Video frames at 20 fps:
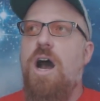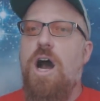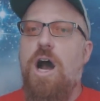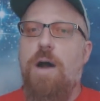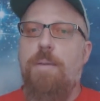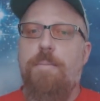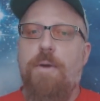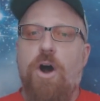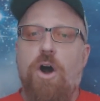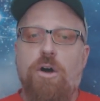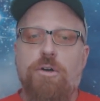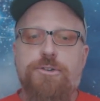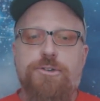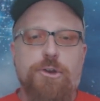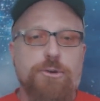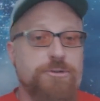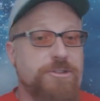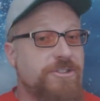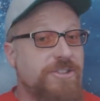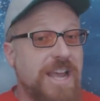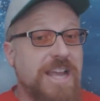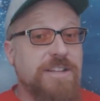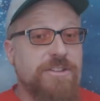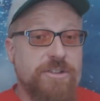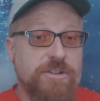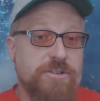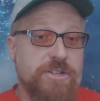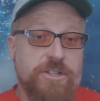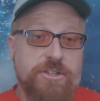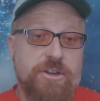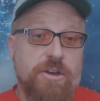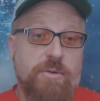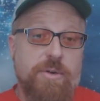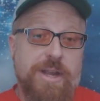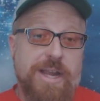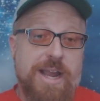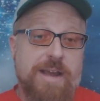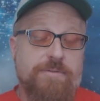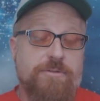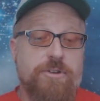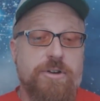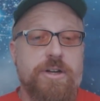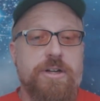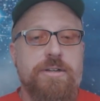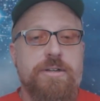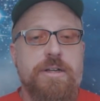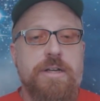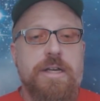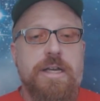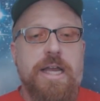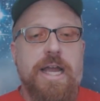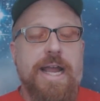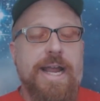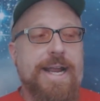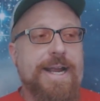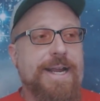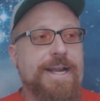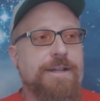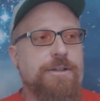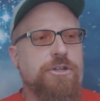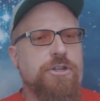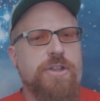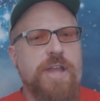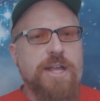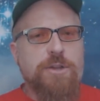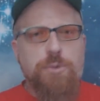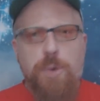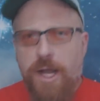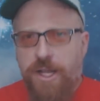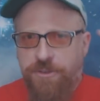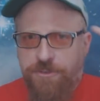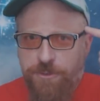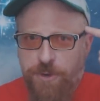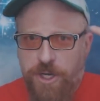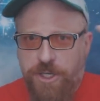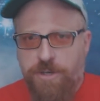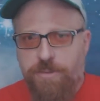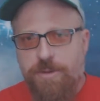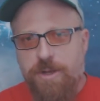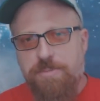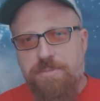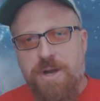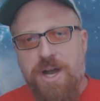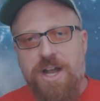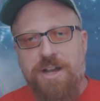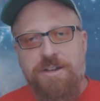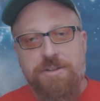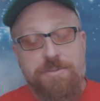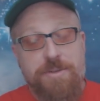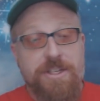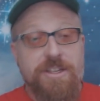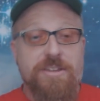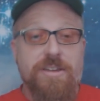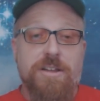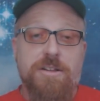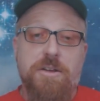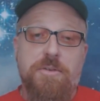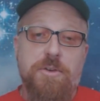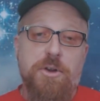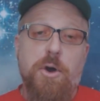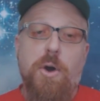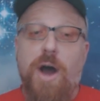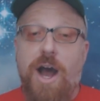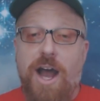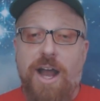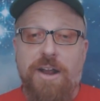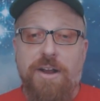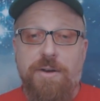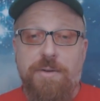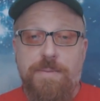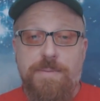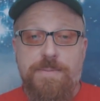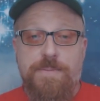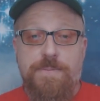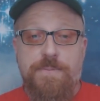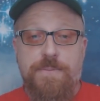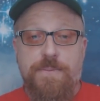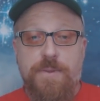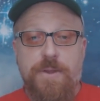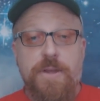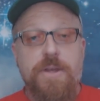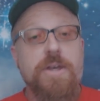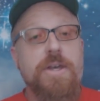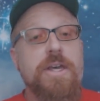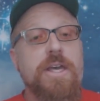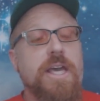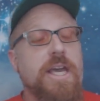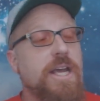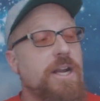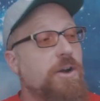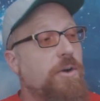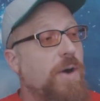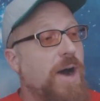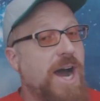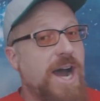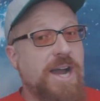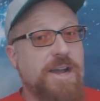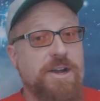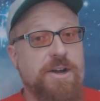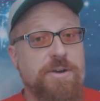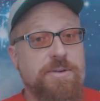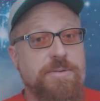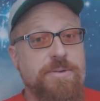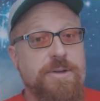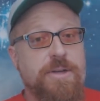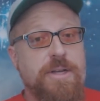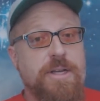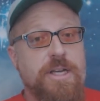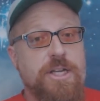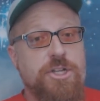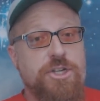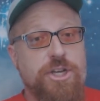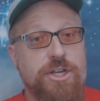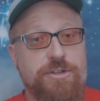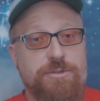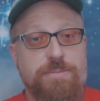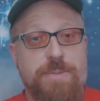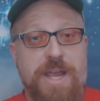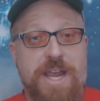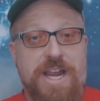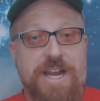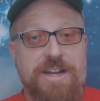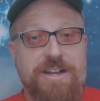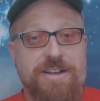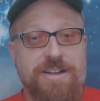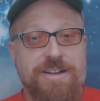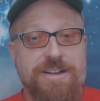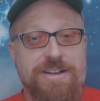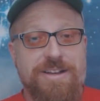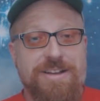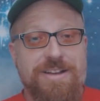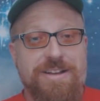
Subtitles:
Also, states are just going after it. And so that's why it's fresh on my mind, is because I live in Ohio, and Ohio just made